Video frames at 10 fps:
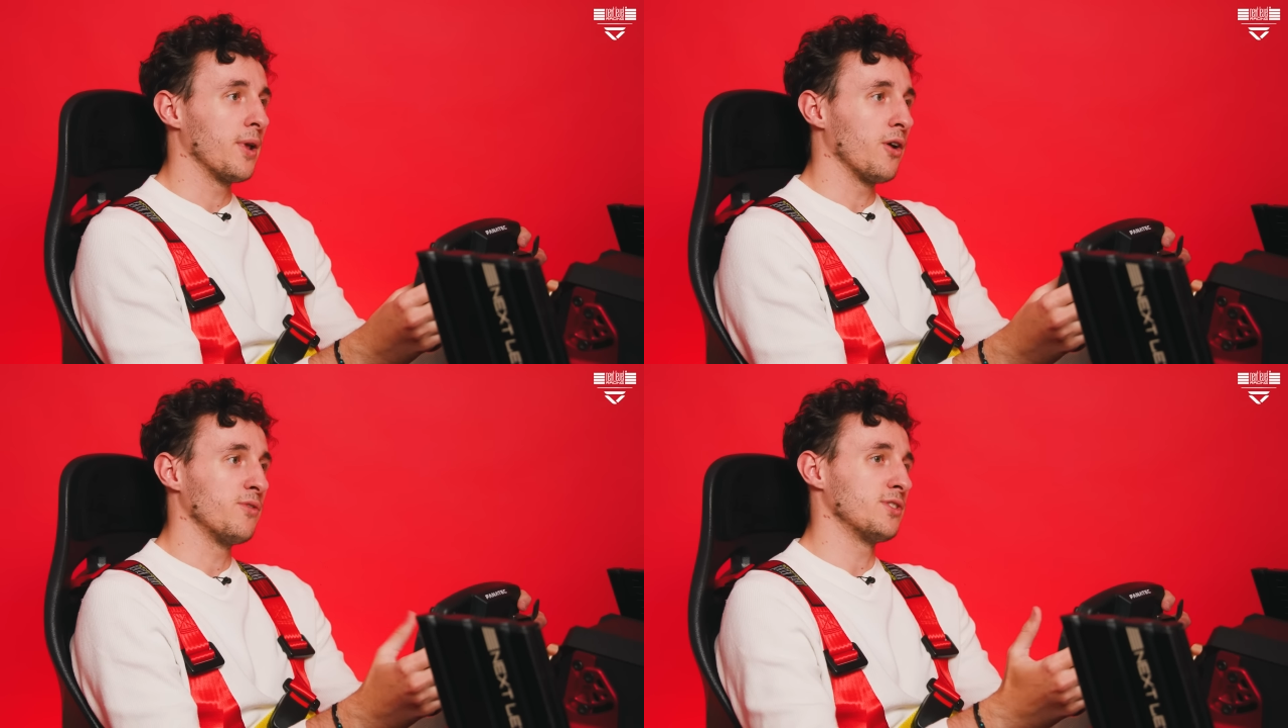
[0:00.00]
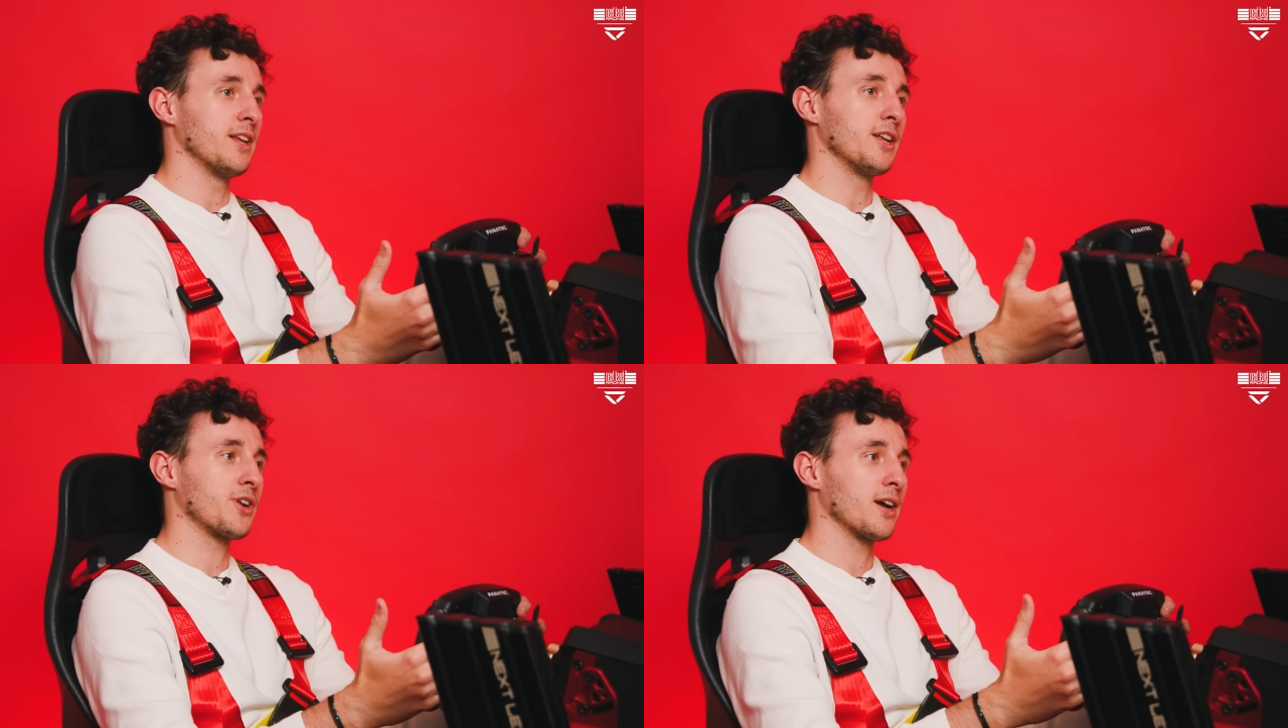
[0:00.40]
But
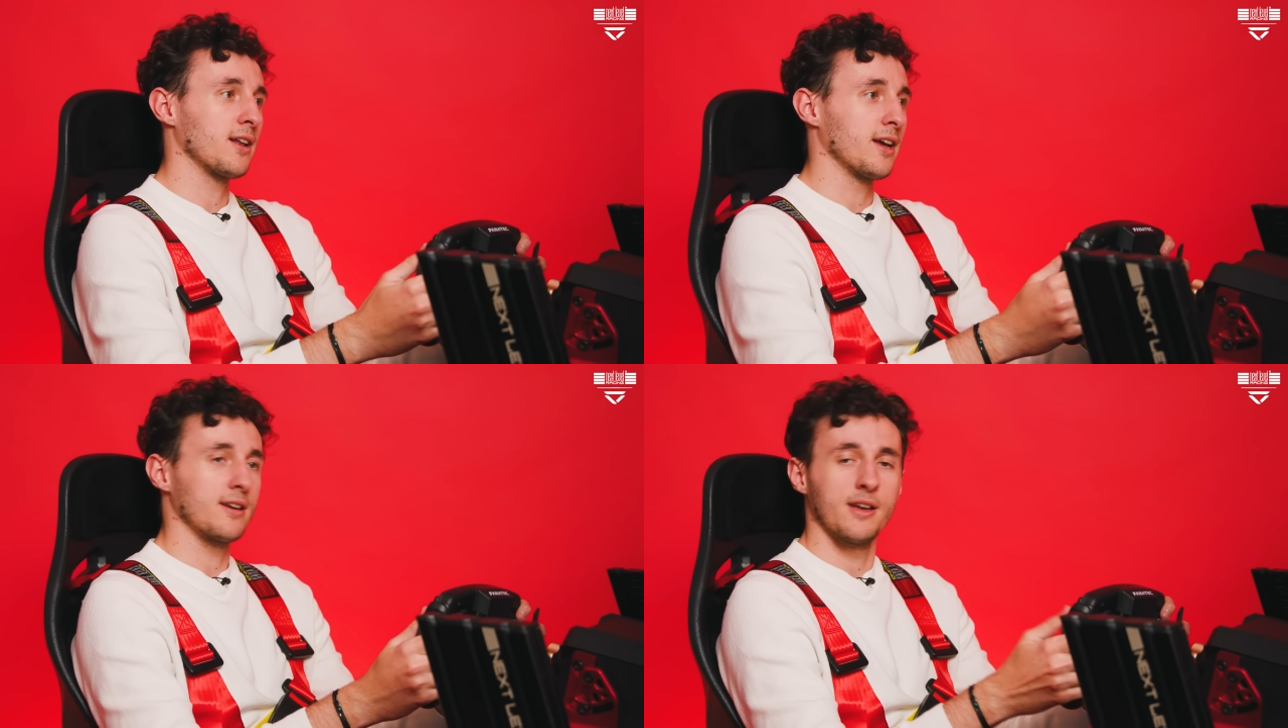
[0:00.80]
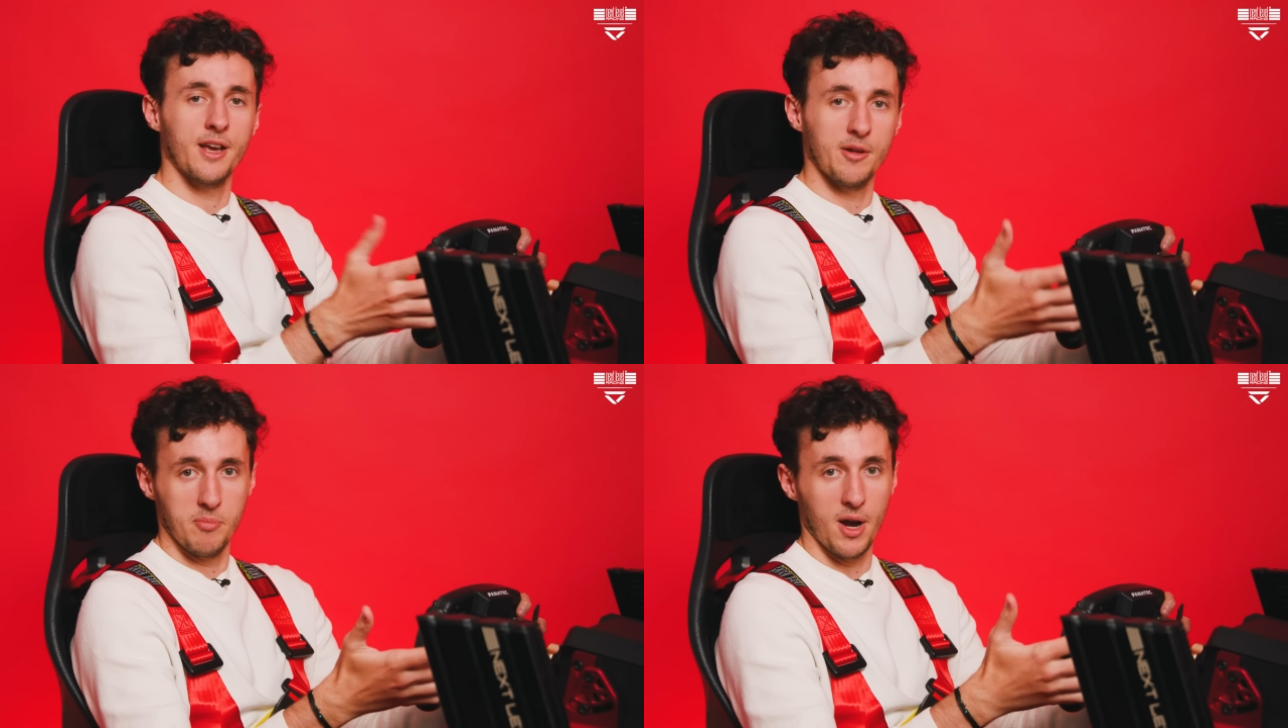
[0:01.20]
obviously in a track like,
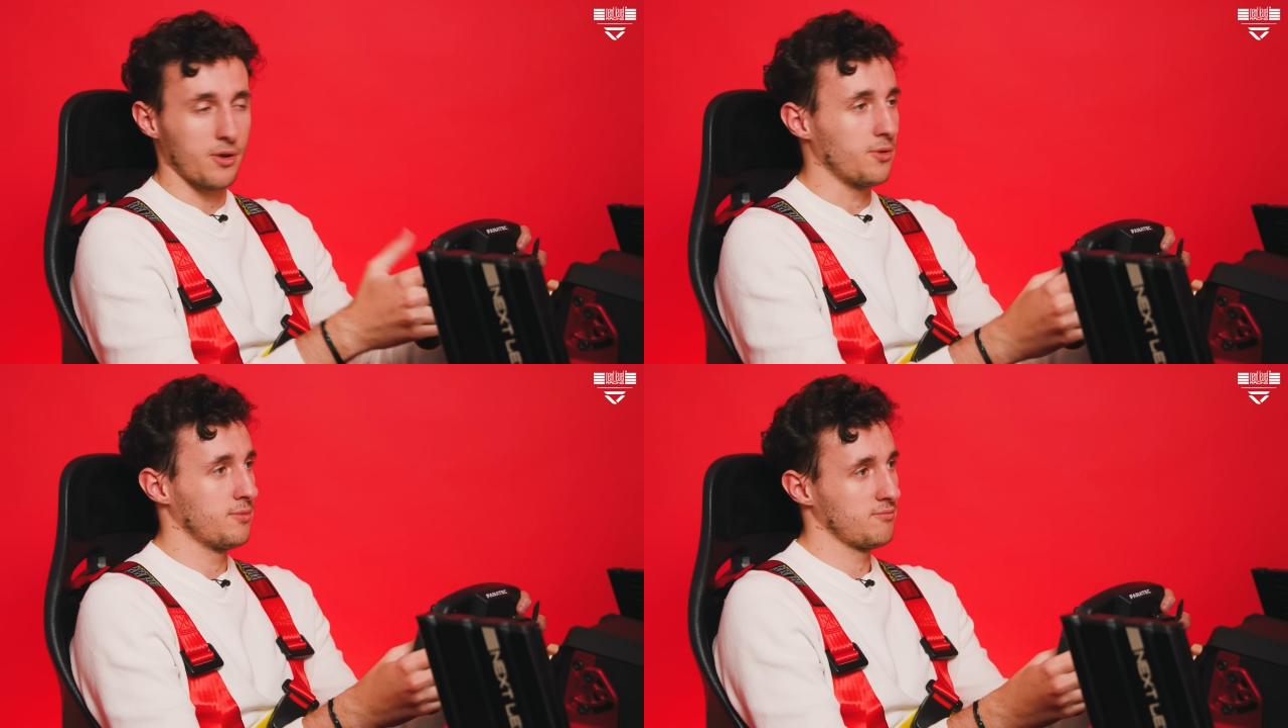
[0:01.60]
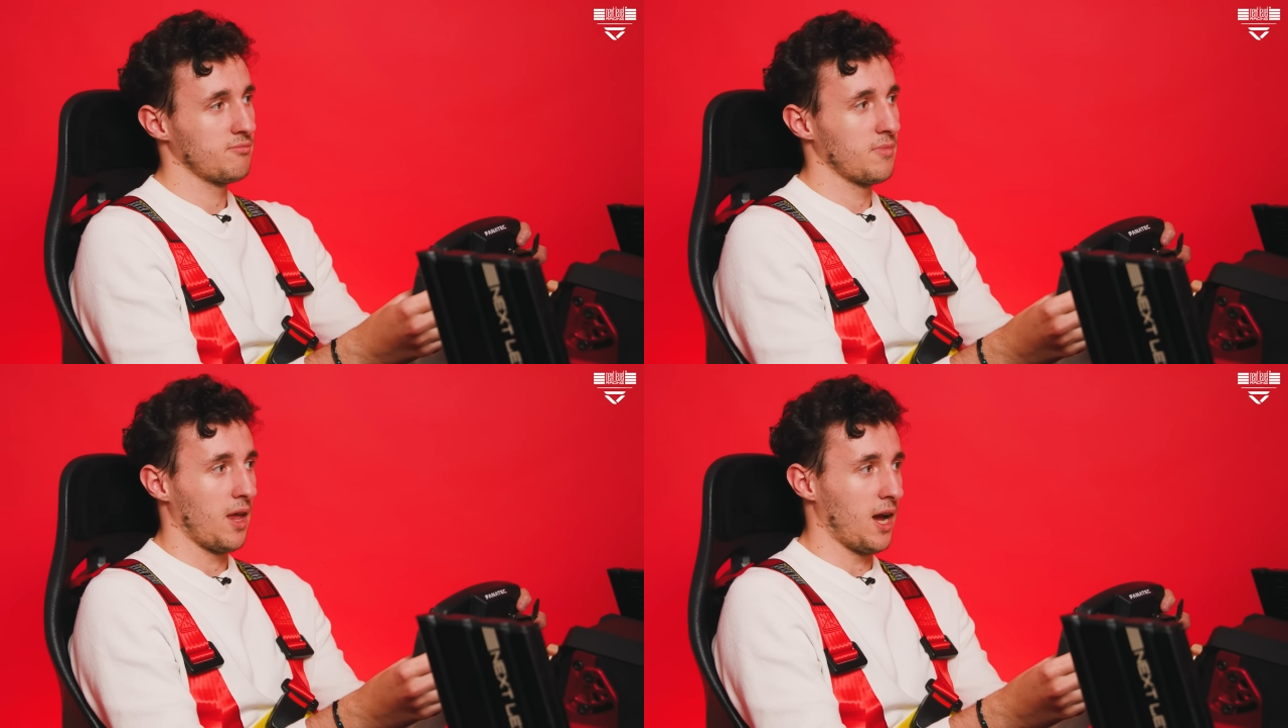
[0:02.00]
again, Baku,
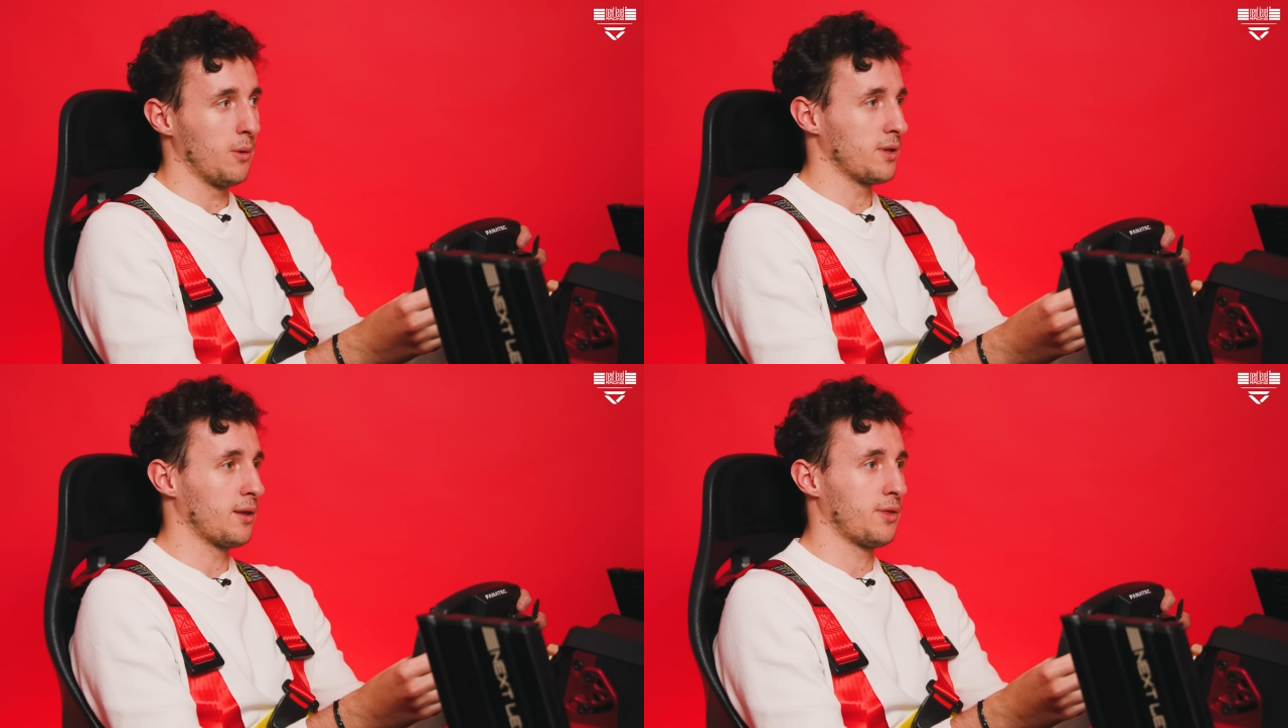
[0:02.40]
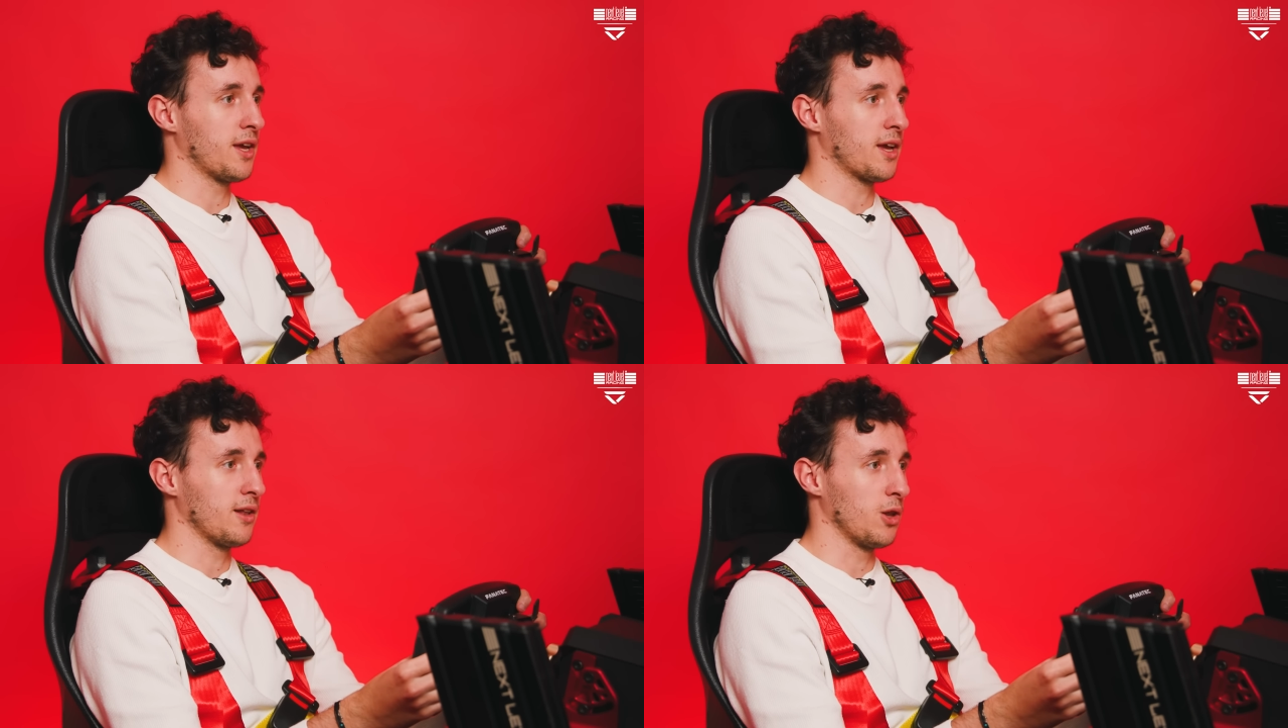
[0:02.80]
I think